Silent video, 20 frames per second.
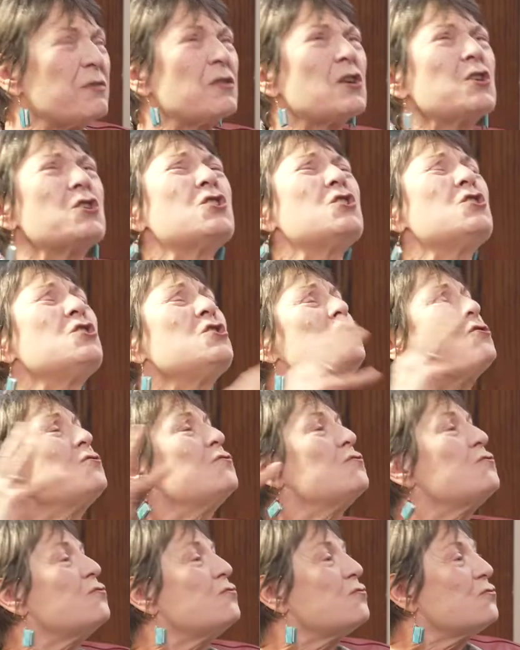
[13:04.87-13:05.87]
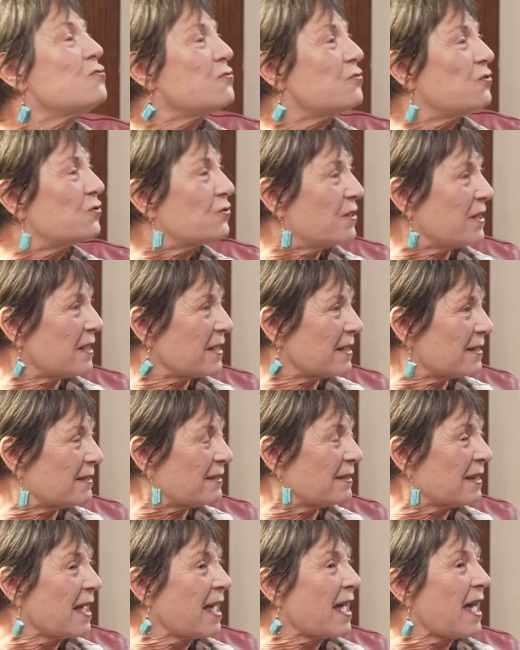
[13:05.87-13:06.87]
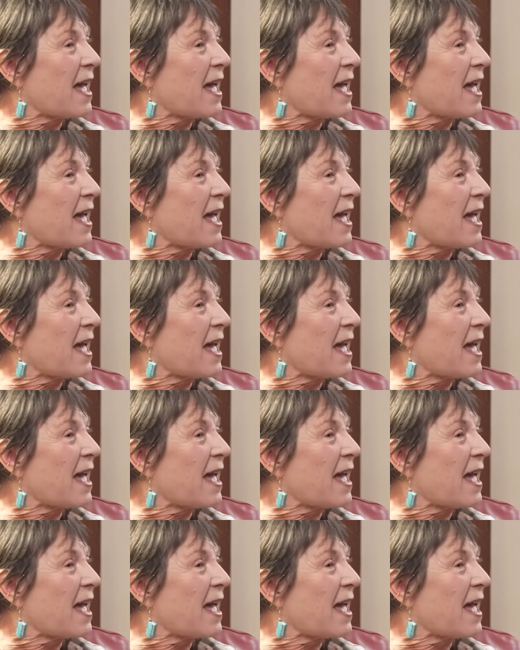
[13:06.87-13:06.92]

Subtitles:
the huge things.